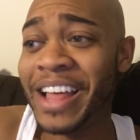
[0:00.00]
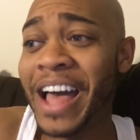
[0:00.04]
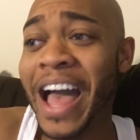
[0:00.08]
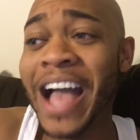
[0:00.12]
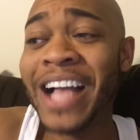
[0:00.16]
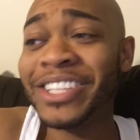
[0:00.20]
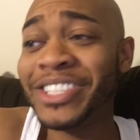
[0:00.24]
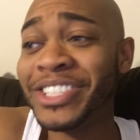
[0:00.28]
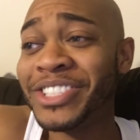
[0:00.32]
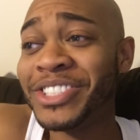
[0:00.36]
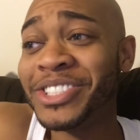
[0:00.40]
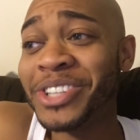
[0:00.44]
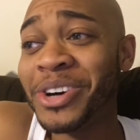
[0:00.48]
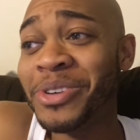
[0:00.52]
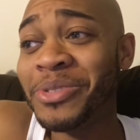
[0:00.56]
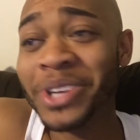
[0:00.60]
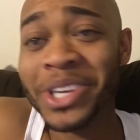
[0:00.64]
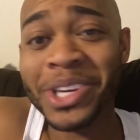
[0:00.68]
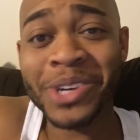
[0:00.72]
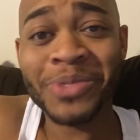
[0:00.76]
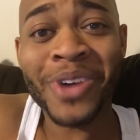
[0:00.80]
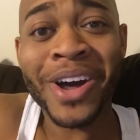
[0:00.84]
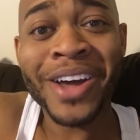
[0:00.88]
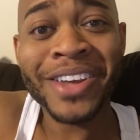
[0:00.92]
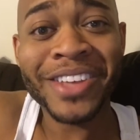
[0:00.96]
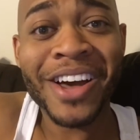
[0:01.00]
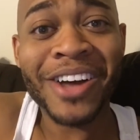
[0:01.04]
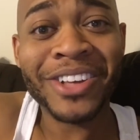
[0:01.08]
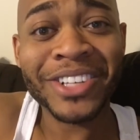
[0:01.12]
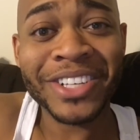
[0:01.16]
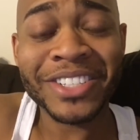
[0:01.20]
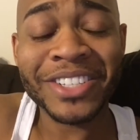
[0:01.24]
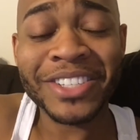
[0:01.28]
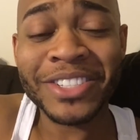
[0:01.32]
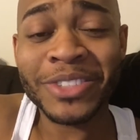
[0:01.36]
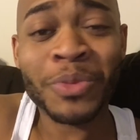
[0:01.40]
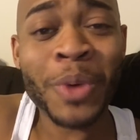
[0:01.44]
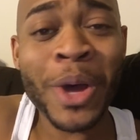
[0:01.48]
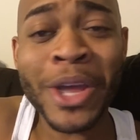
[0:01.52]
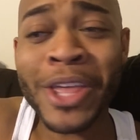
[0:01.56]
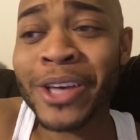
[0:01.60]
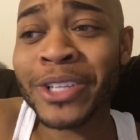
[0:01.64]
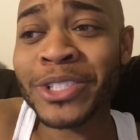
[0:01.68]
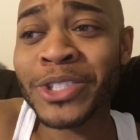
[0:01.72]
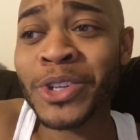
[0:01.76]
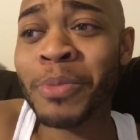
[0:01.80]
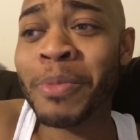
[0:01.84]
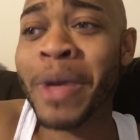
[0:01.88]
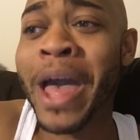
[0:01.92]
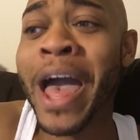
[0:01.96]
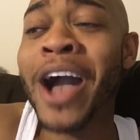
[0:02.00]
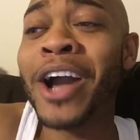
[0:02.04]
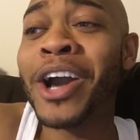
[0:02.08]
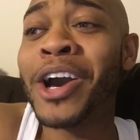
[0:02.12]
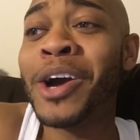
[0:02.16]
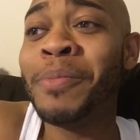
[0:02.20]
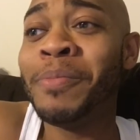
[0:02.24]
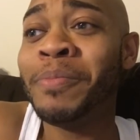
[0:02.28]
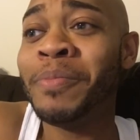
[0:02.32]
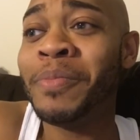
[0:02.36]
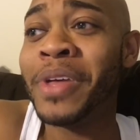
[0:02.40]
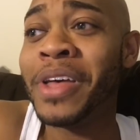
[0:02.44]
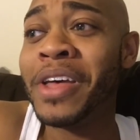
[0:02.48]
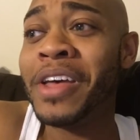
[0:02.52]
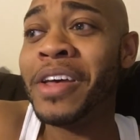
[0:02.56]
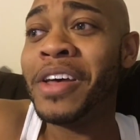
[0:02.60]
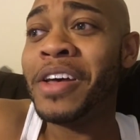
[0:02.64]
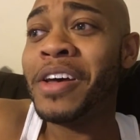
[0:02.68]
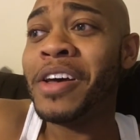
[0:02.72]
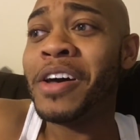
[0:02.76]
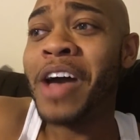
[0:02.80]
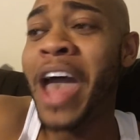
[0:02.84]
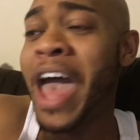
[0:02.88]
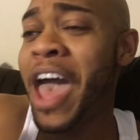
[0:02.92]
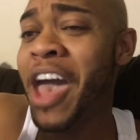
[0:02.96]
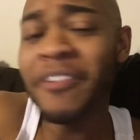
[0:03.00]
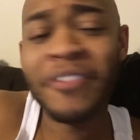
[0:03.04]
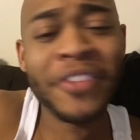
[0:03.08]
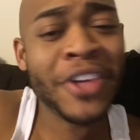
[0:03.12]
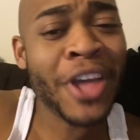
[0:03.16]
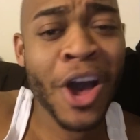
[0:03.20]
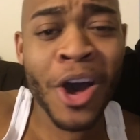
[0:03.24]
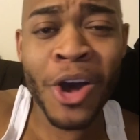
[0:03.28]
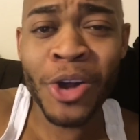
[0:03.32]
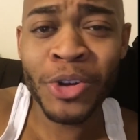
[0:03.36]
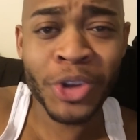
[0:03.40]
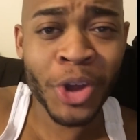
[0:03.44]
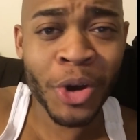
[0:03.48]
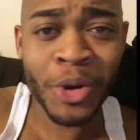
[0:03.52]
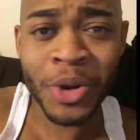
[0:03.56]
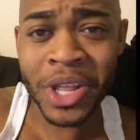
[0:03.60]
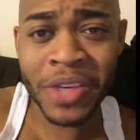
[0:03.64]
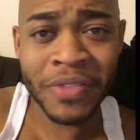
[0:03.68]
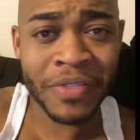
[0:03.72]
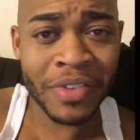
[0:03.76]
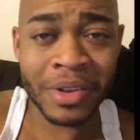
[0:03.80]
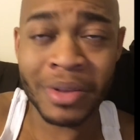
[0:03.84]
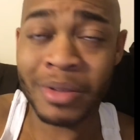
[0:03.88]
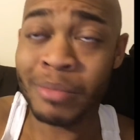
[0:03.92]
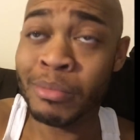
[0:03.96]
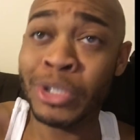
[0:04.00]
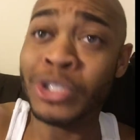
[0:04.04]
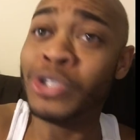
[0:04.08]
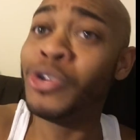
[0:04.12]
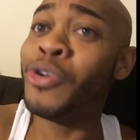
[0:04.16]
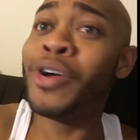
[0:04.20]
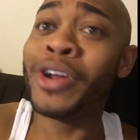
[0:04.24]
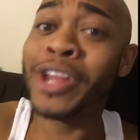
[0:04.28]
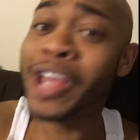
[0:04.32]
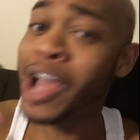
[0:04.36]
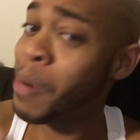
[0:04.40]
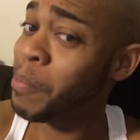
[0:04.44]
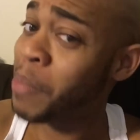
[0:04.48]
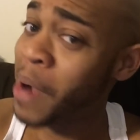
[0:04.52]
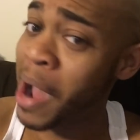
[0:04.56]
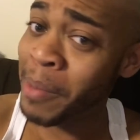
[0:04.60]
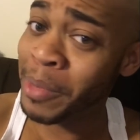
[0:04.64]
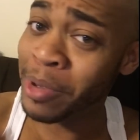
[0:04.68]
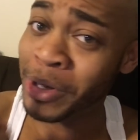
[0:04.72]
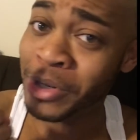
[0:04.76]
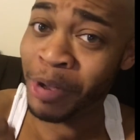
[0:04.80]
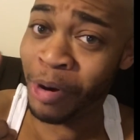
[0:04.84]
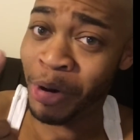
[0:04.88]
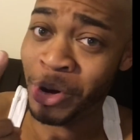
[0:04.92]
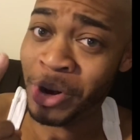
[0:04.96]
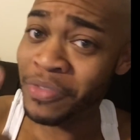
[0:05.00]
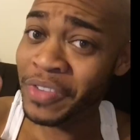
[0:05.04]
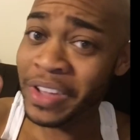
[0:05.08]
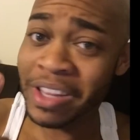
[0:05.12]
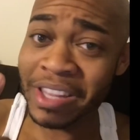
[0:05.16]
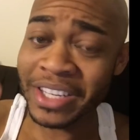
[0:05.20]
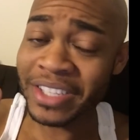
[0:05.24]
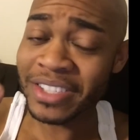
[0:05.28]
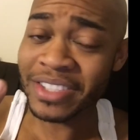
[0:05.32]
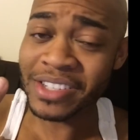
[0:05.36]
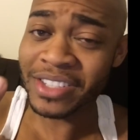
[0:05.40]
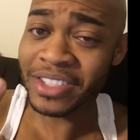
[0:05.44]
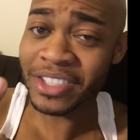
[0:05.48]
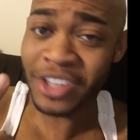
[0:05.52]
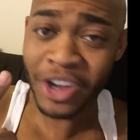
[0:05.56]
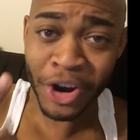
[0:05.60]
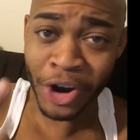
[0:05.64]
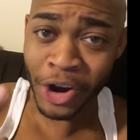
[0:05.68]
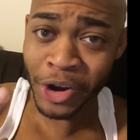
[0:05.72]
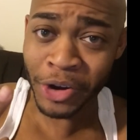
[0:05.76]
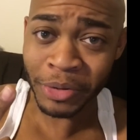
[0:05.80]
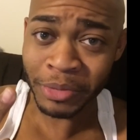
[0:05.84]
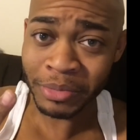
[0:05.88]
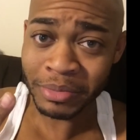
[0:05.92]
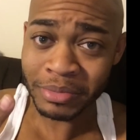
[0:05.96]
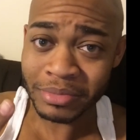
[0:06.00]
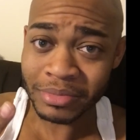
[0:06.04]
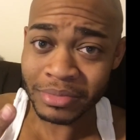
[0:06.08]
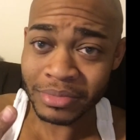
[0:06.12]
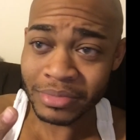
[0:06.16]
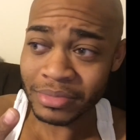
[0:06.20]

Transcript: I just don't get why y'all why y'all so how come half y'all don't even majority y'all probably don't even listen to her